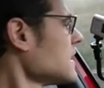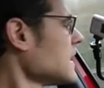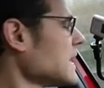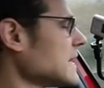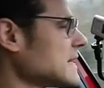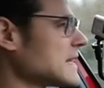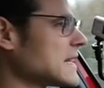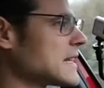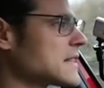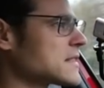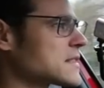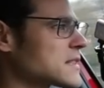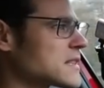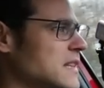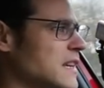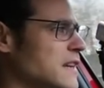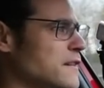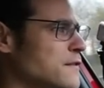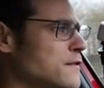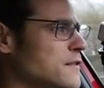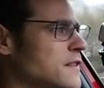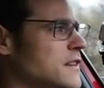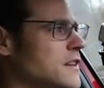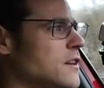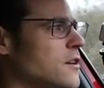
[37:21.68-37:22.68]
and get
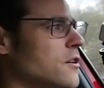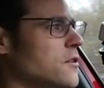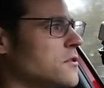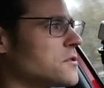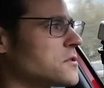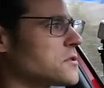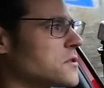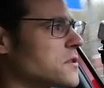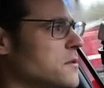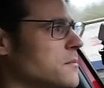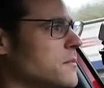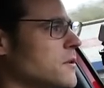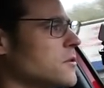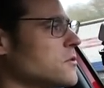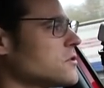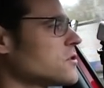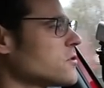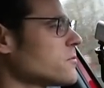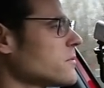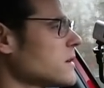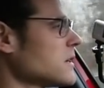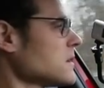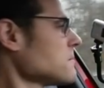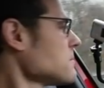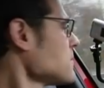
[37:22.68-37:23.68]
safely onto the
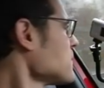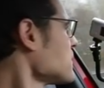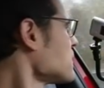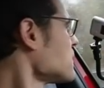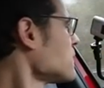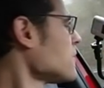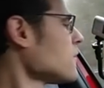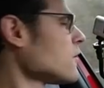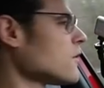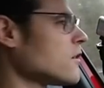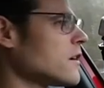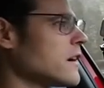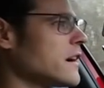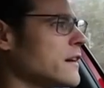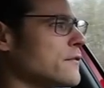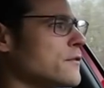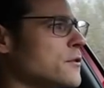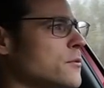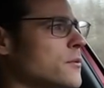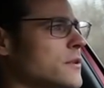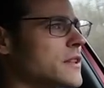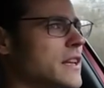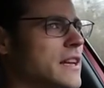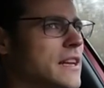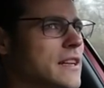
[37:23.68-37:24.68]
motorway before
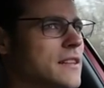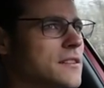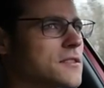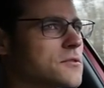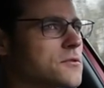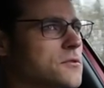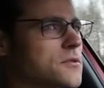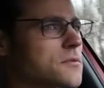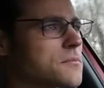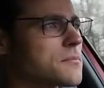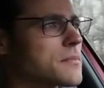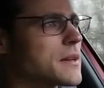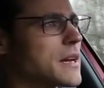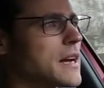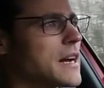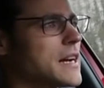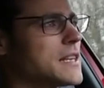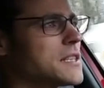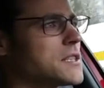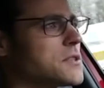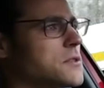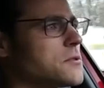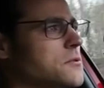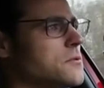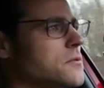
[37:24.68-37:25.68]
everyone else
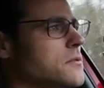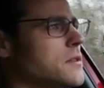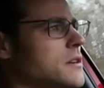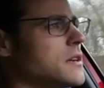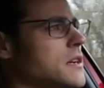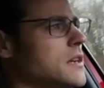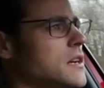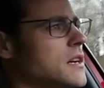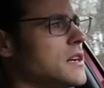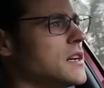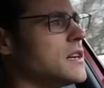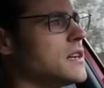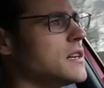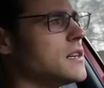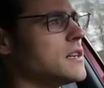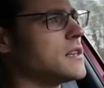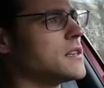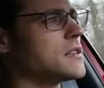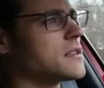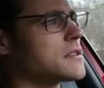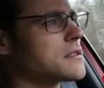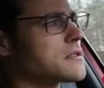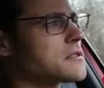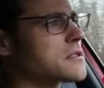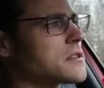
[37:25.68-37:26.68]
behind you.
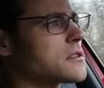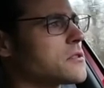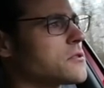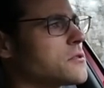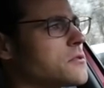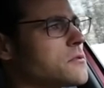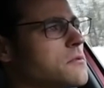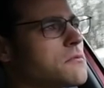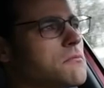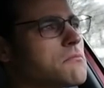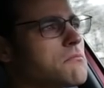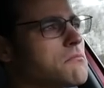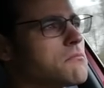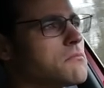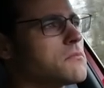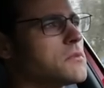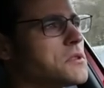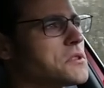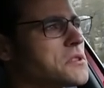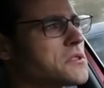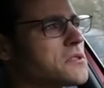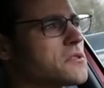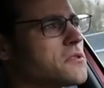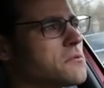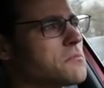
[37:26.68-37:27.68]
So
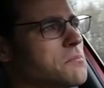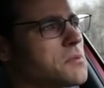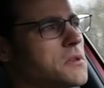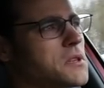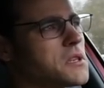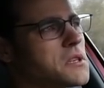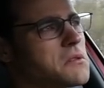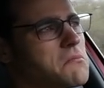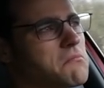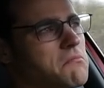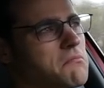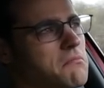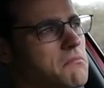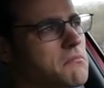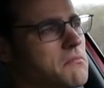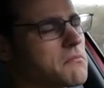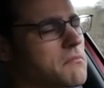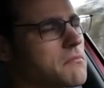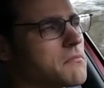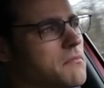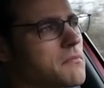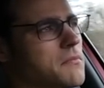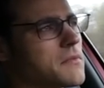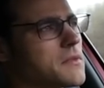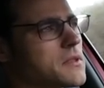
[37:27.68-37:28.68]
this could be
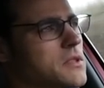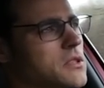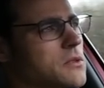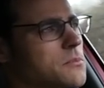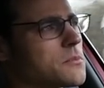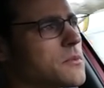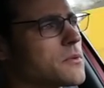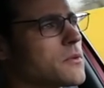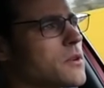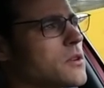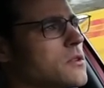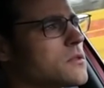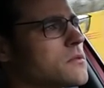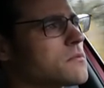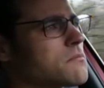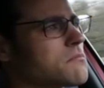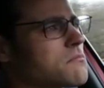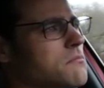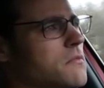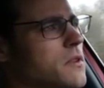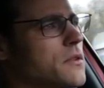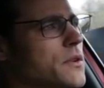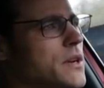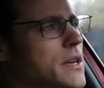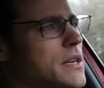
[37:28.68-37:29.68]
sometime
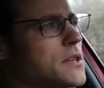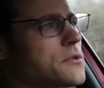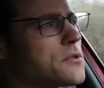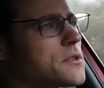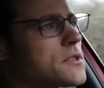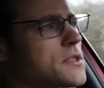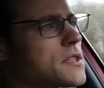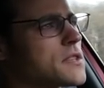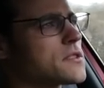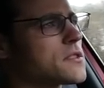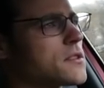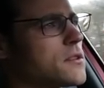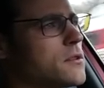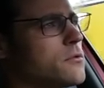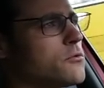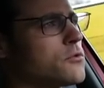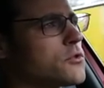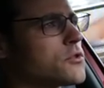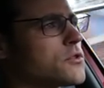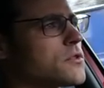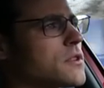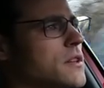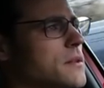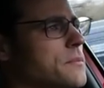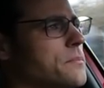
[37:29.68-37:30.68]
very interesting
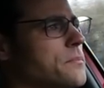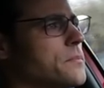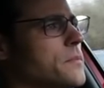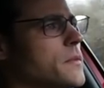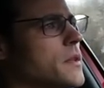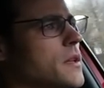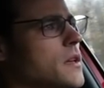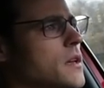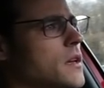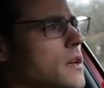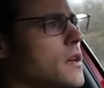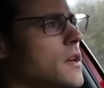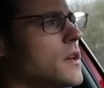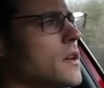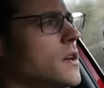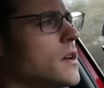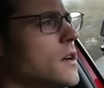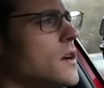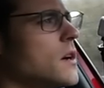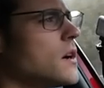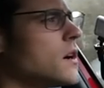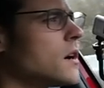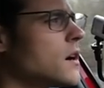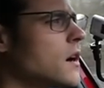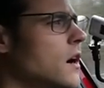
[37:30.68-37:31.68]
solution then.
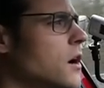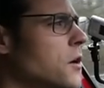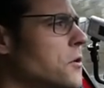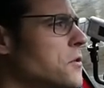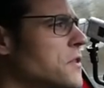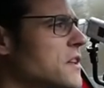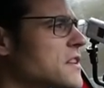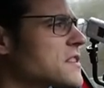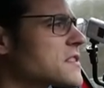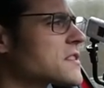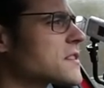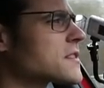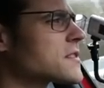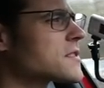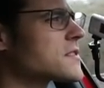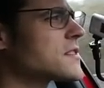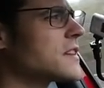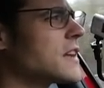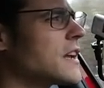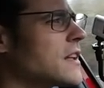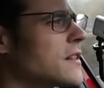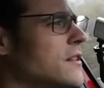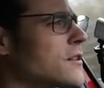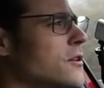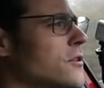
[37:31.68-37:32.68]
Oh, that's a
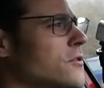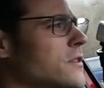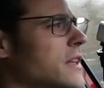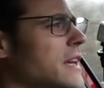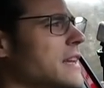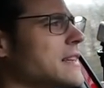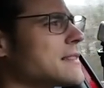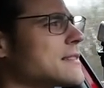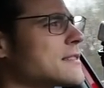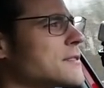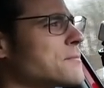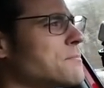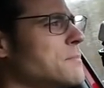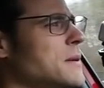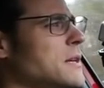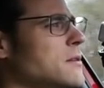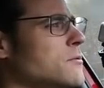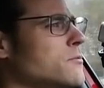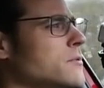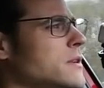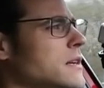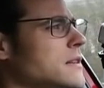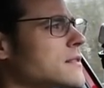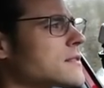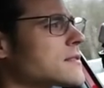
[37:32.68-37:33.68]
Seat Leon
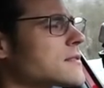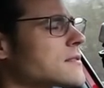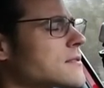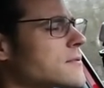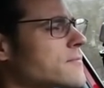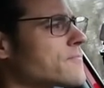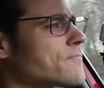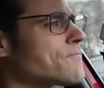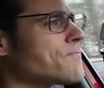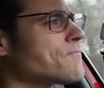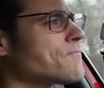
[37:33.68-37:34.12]
X-Perience.